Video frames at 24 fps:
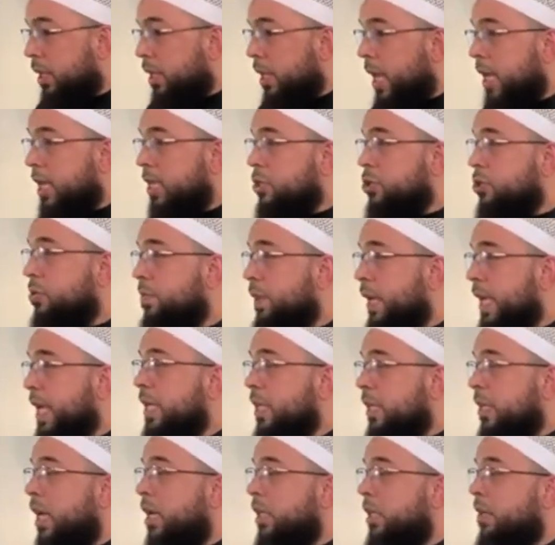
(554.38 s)
Yani,
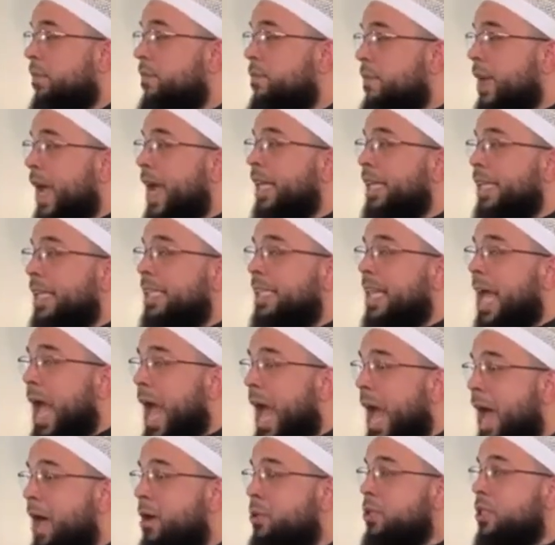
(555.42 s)
subhanAllah, the fact that the
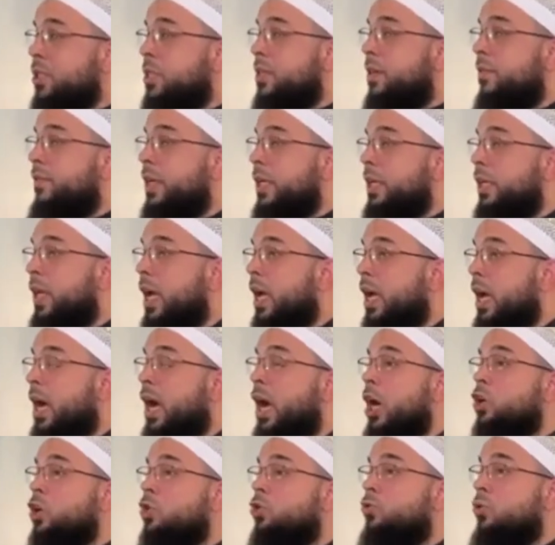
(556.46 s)
houses of
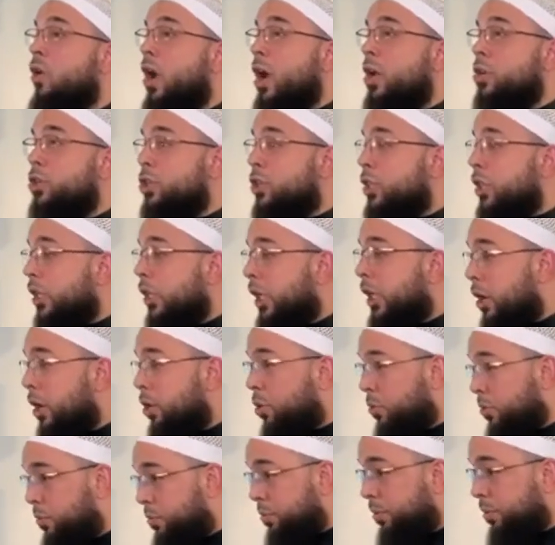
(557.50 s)
Allah across the
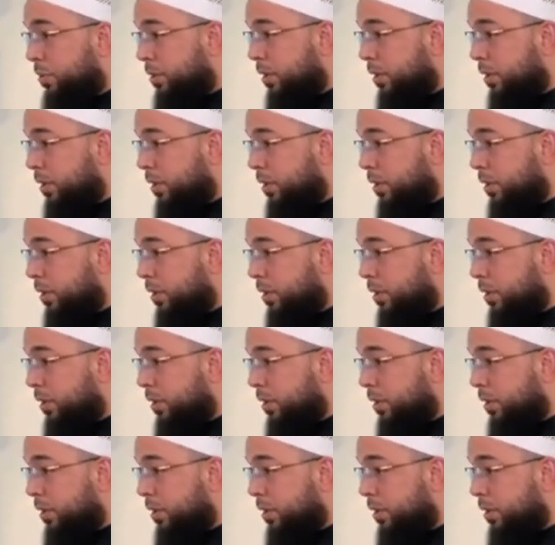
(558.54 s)
globe,